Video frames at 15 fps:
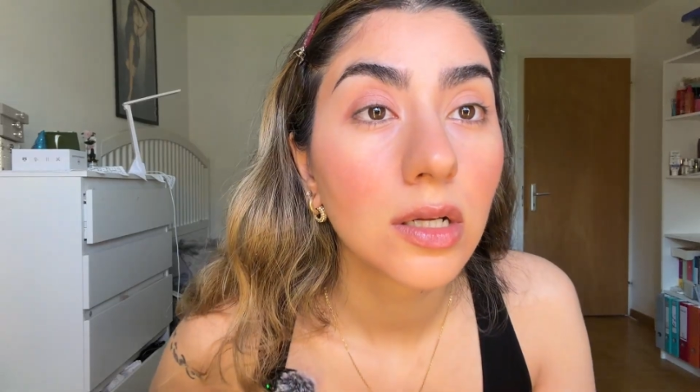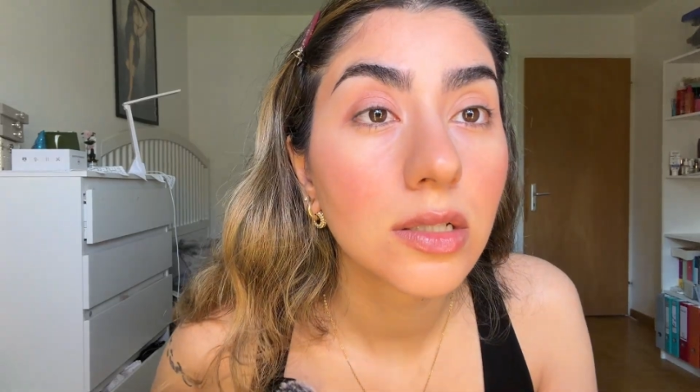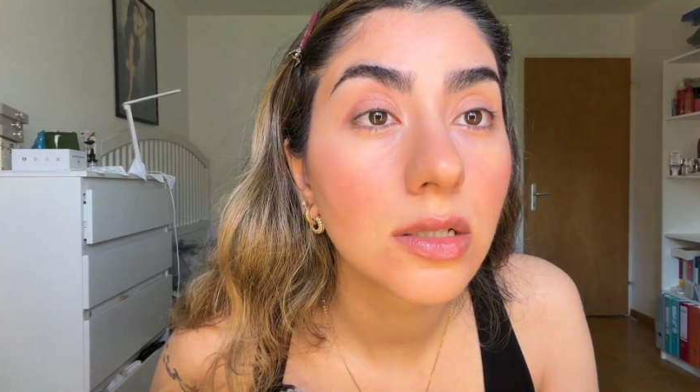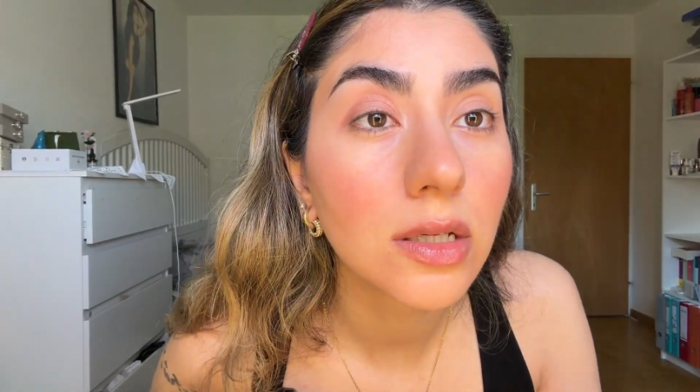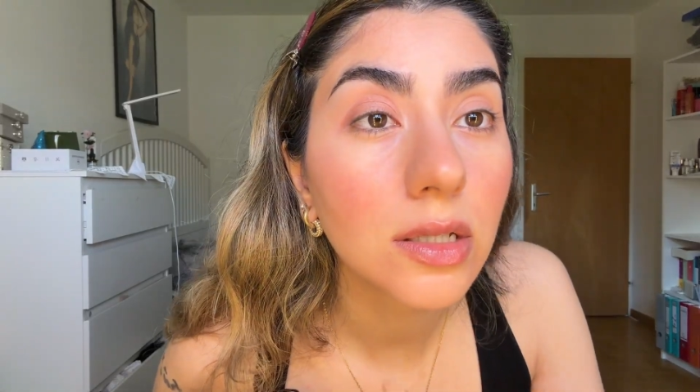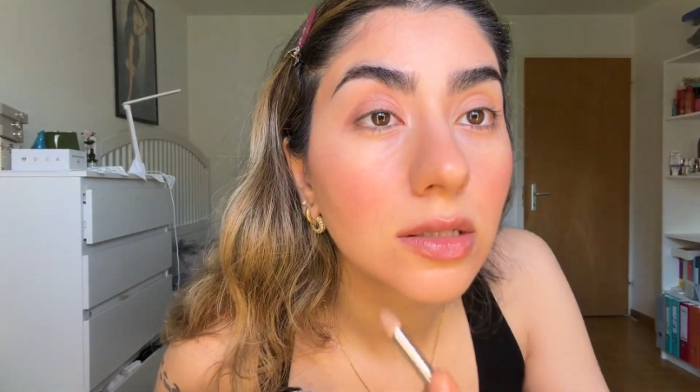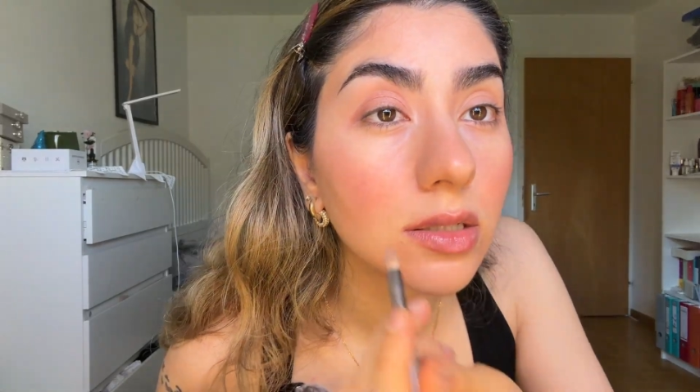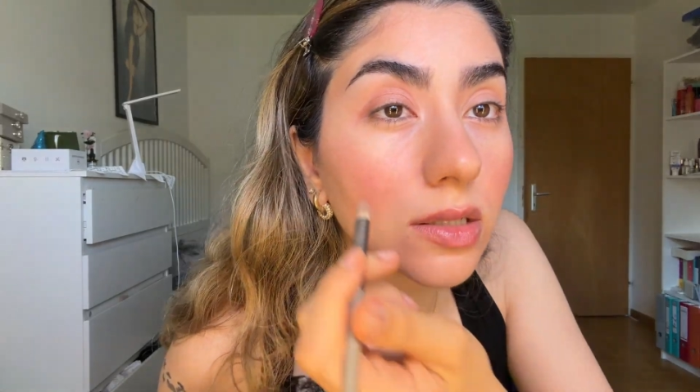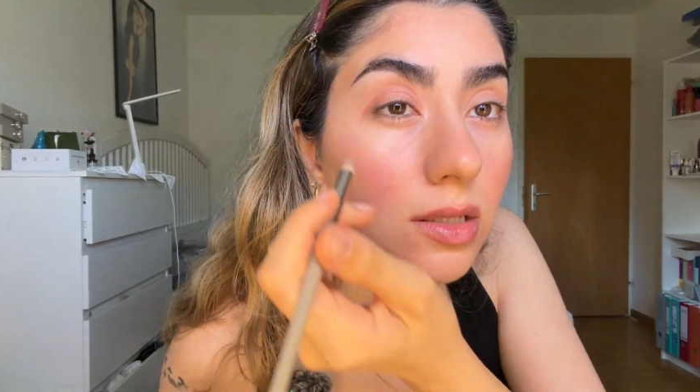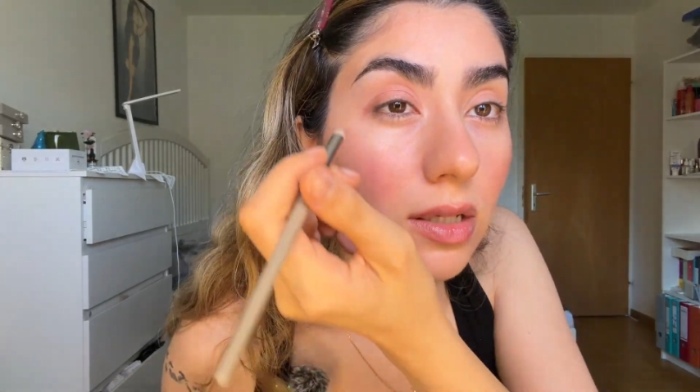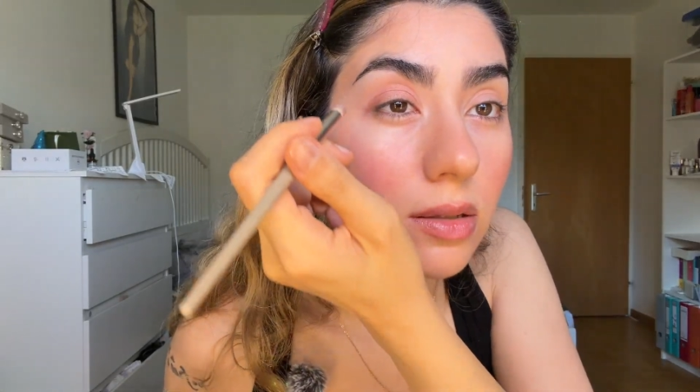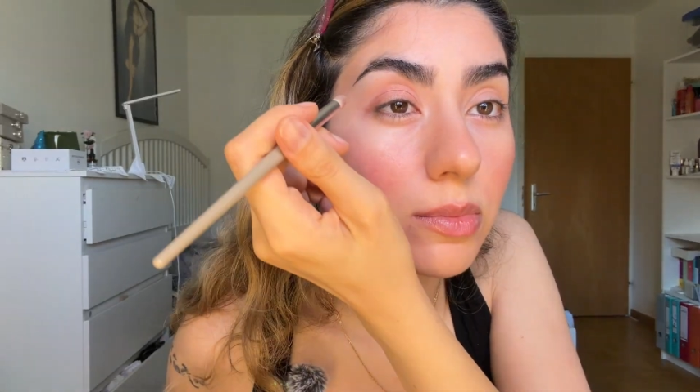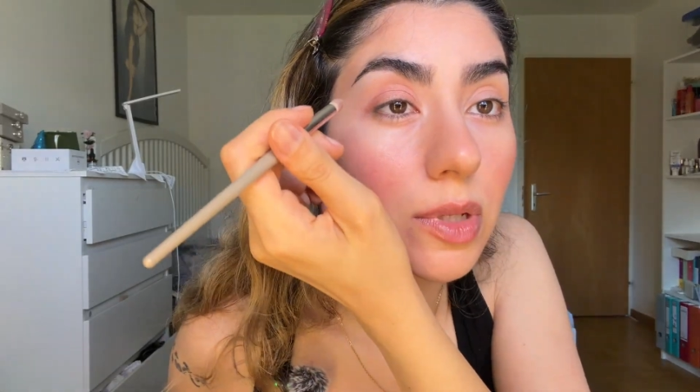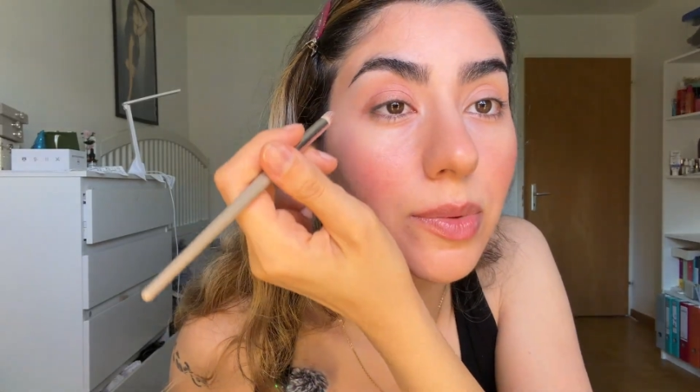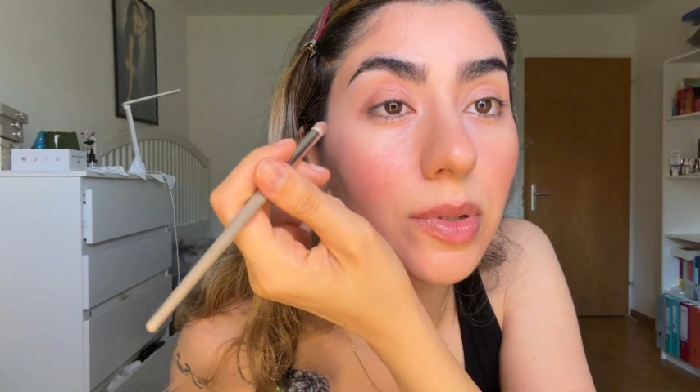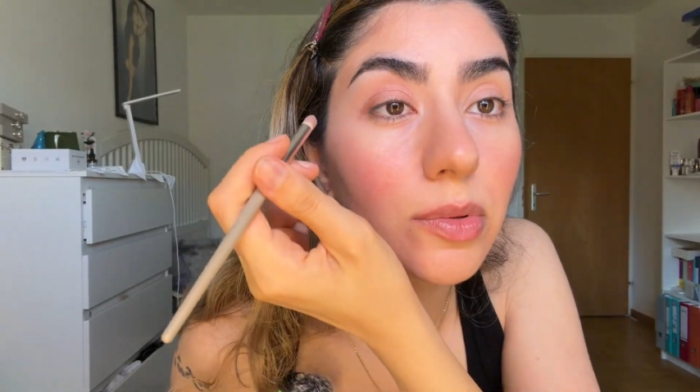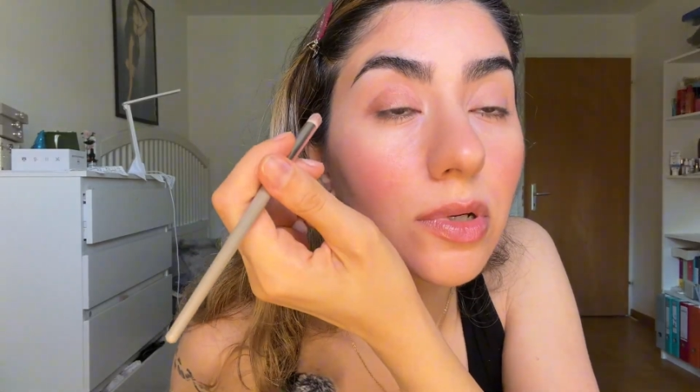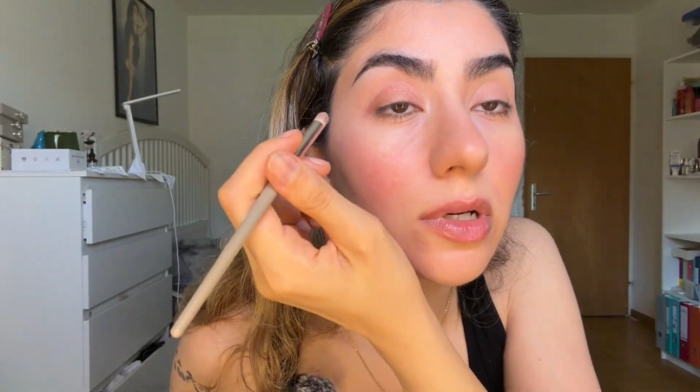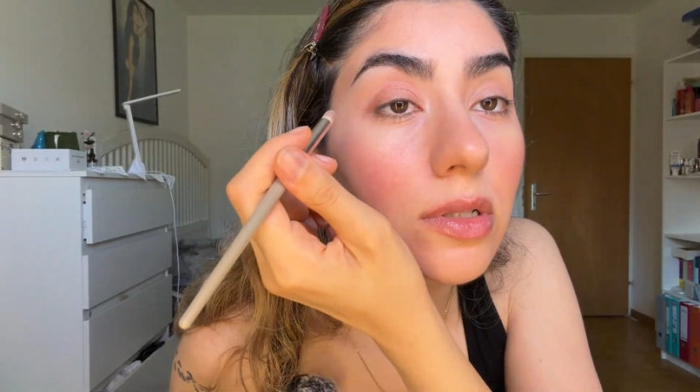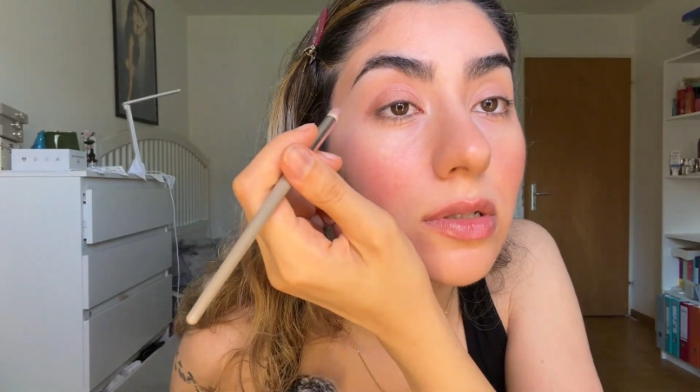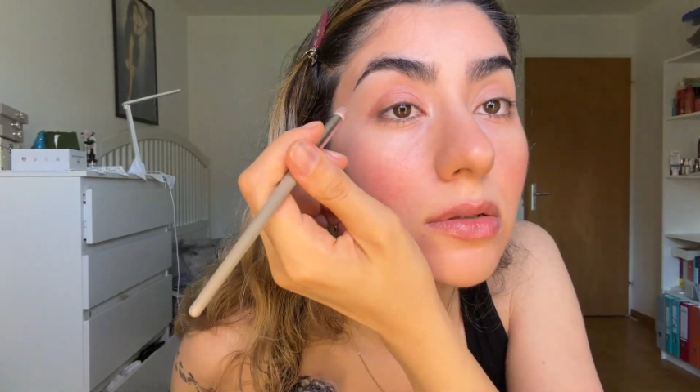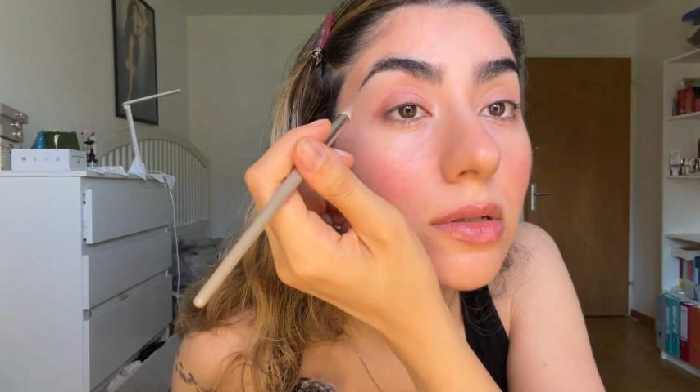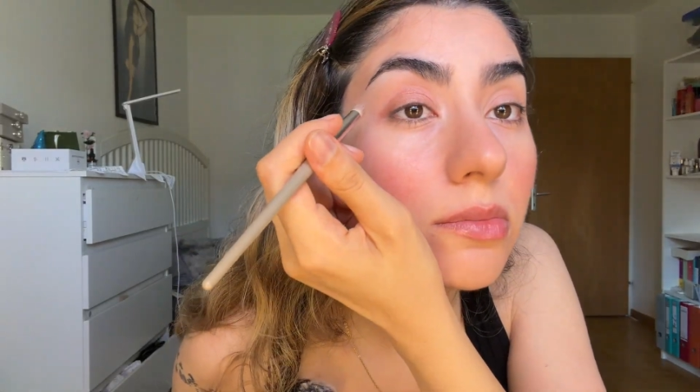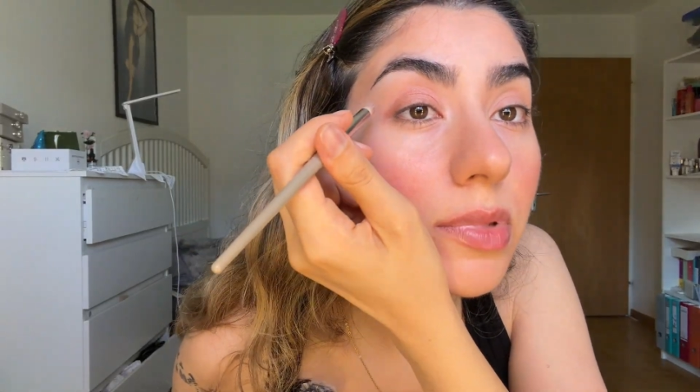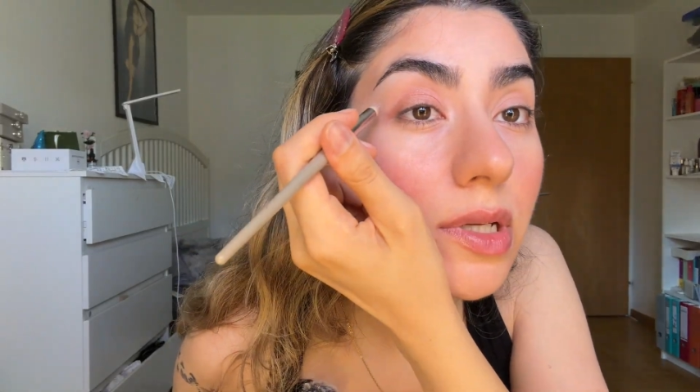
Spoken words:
As you can see, maybe I'm gonna do it